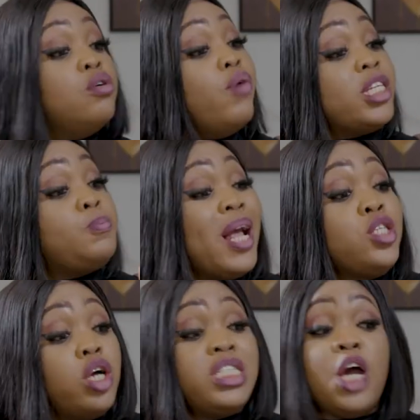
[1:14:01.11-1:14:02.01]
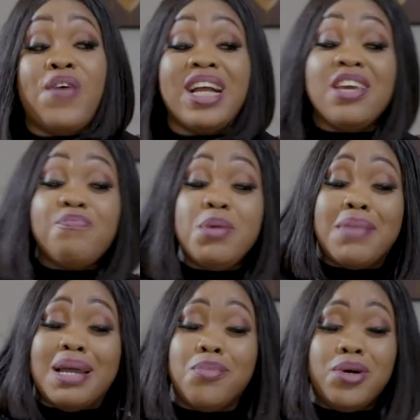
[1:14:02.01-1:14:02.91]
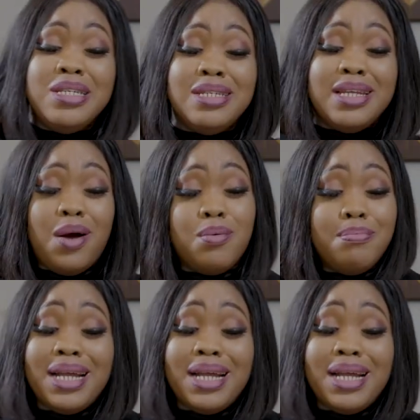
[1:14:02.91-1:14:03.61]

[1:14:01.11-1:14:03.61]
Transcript: Respect yourself and give me my money now.